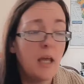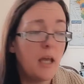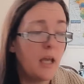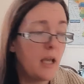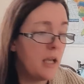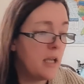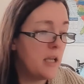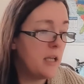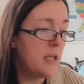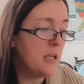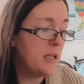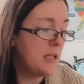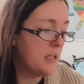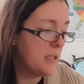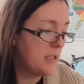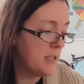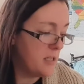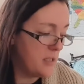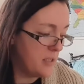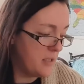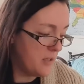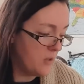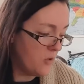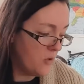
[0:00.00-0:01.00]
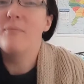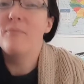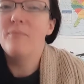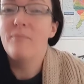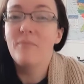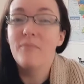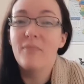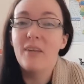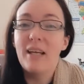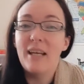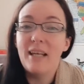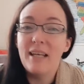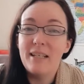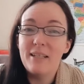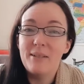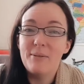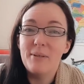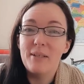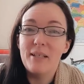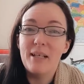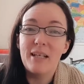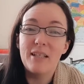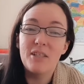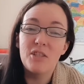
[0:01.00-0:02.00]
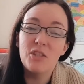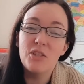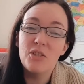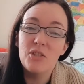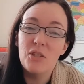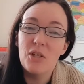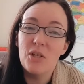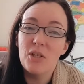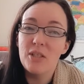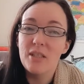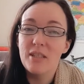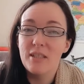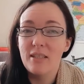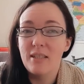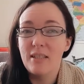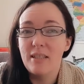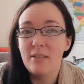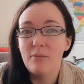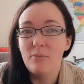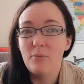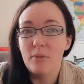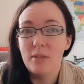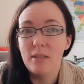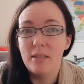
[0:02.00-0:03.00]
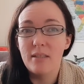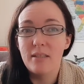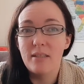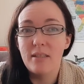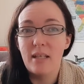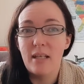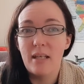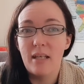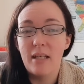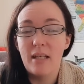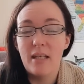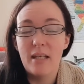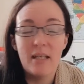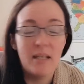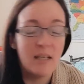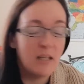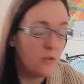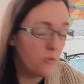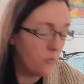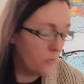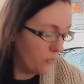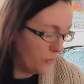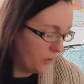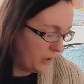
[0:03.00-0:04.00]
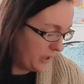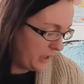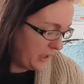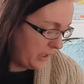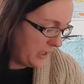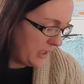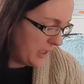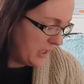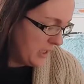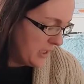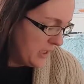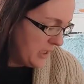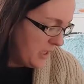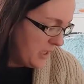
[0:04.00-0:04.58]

and anyway, I just thought that it was a really